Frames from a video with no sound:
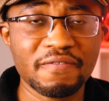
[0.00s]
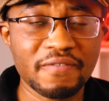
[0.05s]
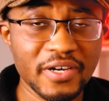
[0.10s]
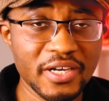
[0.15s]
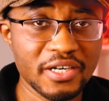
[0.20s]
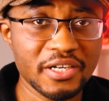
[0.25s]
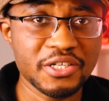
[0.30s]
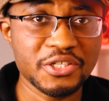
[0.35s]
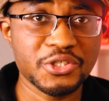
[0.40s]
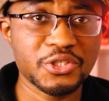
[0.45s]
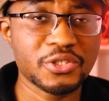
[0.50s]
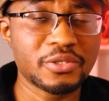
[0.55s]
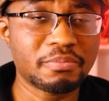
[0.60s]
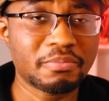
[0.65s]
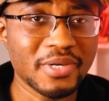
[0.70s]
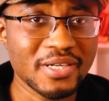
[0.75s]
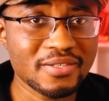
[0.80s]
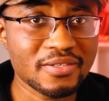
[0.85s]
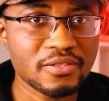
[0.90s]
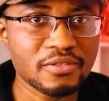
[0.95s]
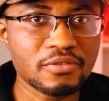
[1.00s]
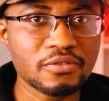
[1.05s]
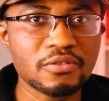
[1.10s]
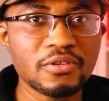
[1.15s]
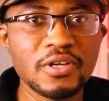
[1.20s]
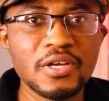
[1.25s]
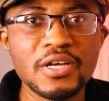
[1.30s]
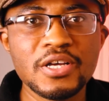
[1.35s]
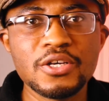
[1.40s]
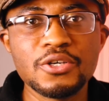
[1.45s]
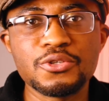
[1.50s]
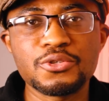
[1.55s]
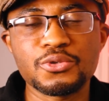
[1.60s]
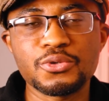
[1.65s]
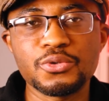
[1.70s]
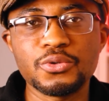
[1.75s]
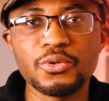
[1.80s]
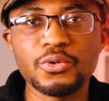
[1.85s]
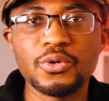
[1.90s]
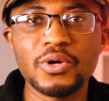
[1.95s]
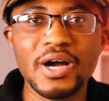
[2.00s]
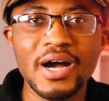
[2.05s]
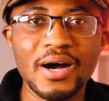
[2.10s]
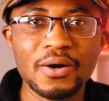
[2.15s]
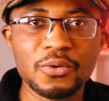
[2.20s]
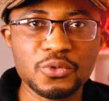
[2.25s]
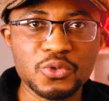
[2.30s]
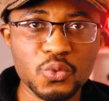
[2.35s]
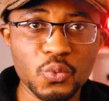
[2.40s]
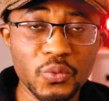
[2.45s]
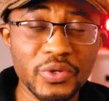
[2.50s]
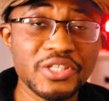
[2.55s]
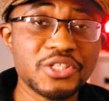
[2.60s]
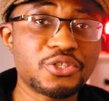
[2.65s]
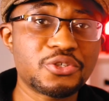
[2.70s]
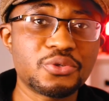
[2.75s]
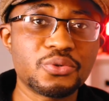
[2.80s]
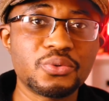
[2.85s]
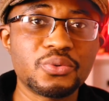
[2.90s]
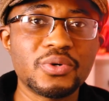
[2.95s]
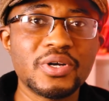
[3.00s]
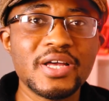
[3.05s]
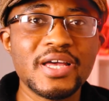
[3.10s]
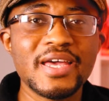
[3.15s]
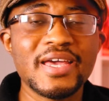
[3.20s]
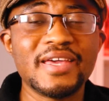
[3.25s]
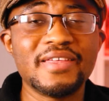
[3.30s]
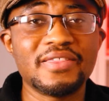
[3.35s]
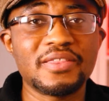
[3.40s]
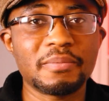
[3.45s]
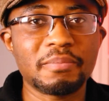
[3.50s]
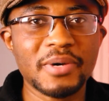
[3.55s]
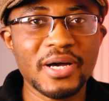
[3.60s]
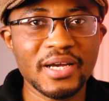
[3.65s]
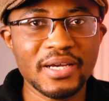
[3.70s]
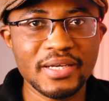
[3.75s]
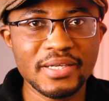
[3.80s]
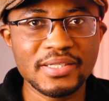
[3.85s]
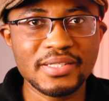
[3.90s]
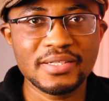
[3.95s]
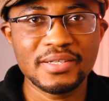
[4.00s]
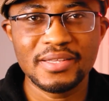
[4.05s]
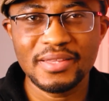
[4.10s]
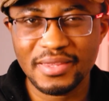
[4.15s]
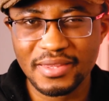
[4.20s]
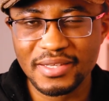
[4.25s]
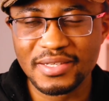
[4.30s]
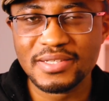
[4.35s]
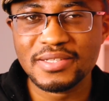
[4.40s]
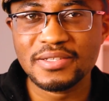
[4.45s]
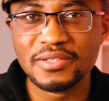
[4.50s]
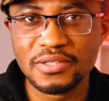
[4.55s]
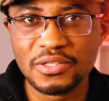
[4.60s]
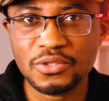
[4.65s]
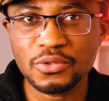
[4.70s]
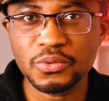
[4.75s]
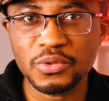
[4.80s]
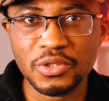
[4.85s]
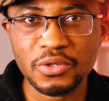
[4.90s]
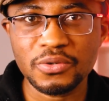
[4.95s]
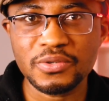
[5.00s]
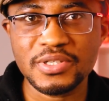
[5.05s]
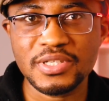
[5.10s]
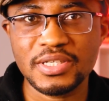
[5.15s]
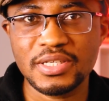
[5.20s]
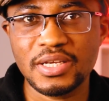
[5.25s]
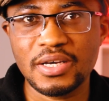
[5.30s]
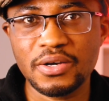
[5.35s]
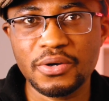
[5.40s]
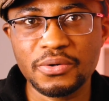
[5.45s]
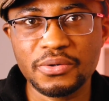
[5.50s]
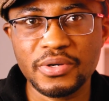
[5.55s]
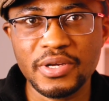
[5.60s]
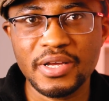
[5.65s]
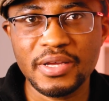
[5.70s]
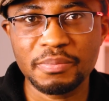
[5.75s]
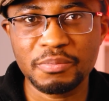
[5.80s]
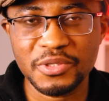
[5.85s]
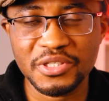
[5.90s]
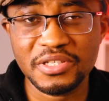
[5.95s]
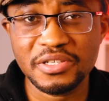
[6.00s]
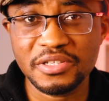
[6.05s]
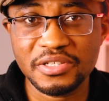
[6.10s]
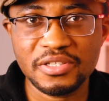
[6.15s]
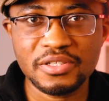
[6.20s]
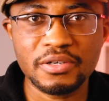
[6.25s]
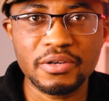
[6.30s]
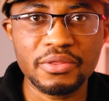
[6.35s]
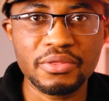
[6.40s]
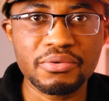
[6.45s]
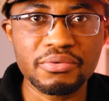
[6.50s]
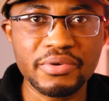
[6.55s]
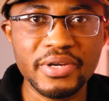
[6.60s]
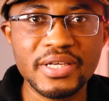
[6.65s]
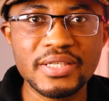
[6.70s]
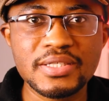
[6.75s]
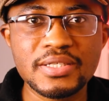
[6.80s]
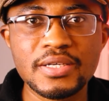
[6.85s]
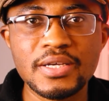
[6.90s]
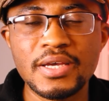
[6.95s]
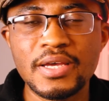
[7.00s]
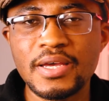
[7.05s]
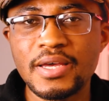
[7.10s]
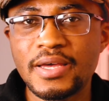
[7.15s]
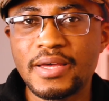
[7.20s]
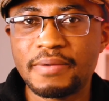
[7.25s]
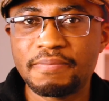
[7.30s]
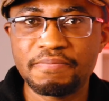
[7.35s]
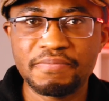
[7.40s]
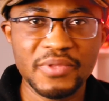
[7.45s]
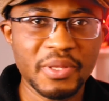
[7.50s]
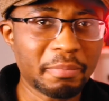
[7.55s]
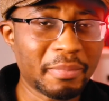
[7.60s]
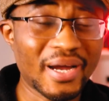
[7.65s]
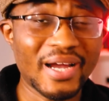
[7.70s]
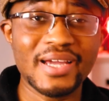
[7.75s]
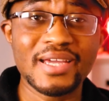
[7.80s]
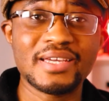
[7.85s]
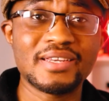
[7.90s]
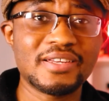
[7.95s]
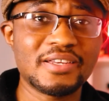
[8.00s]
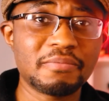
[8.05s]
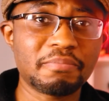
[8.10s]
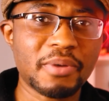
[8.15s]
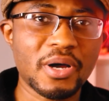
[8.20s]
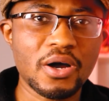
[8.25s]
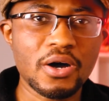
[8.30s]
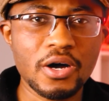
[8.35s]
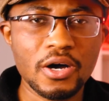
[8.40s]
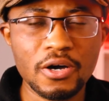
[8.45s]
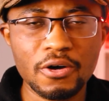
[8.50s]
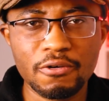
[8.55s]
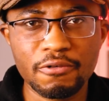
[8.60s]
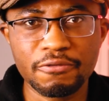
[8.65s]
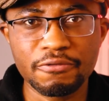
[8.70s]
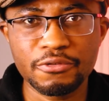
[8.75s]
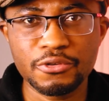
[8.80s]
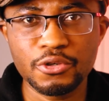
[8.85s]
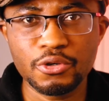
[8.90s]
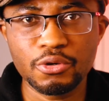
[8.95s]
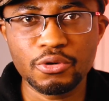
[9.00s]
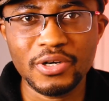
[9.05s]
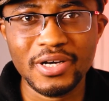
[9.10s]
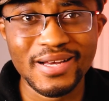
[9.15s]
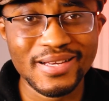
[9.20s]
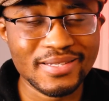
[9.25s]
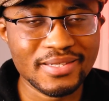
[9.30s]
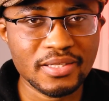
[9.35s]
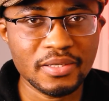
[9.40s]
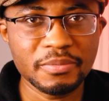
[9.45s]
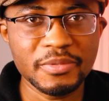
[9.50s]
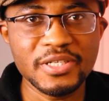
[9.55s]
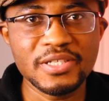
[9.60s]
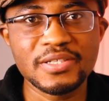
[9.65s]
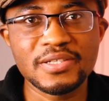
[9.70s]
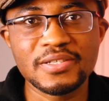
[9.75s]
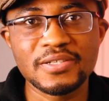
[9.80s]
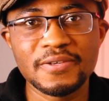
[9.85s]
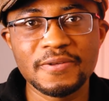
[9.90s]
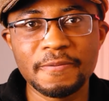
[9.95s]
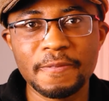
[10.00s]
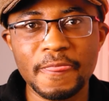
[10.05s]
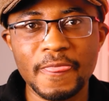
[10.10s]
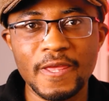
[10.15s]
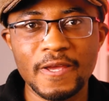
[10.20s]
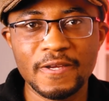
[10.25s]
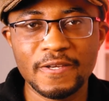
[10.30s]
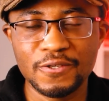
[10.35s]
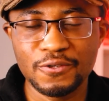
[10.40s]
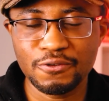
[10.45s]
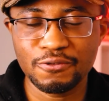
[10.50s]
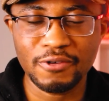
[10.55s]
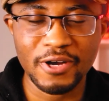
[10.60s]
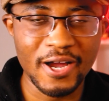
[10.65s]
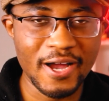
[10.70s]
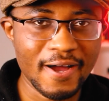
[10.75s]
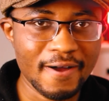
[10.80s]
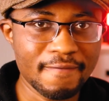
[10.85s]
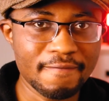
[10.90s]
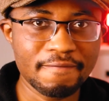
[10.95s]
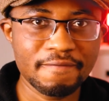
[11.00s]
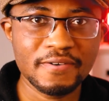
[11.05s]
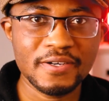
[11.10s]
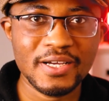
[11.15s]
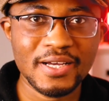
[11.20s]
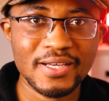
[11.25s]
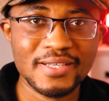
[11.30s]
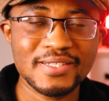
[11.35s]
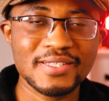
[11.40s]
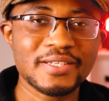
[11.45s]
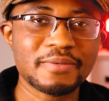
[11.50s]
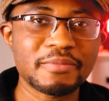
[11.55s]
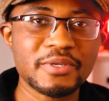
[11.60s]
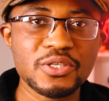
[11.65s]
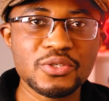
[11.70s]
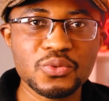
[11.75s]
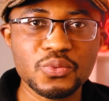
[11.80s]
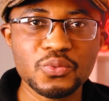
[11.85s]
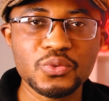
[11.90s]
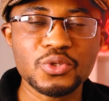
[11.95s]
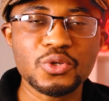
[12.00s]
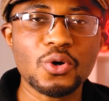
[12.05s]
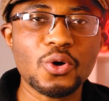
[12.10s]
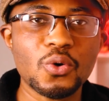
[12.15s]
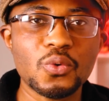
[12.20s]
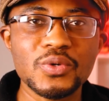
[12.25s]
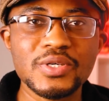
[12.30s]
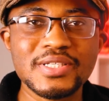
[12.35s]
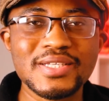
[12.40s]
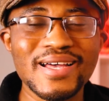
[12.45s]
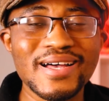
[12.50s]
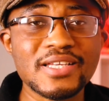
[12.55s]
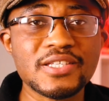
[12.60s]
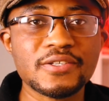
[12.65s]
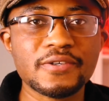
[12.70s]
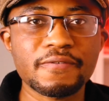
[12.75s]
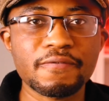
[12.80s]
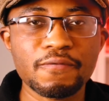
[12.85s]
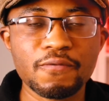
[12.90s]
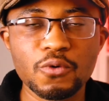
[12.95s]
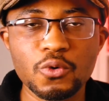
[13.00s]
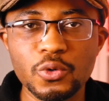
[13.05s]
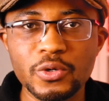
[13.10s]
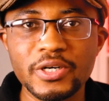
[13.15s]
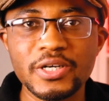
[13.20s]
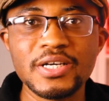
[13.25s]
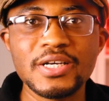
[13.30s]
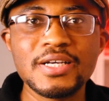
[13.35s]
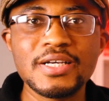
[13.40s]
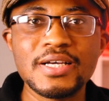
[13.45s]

financial muscle to outwit you in the market. This you would consider a potential threat. The bargaining power of your customers. You have customers who would always ask for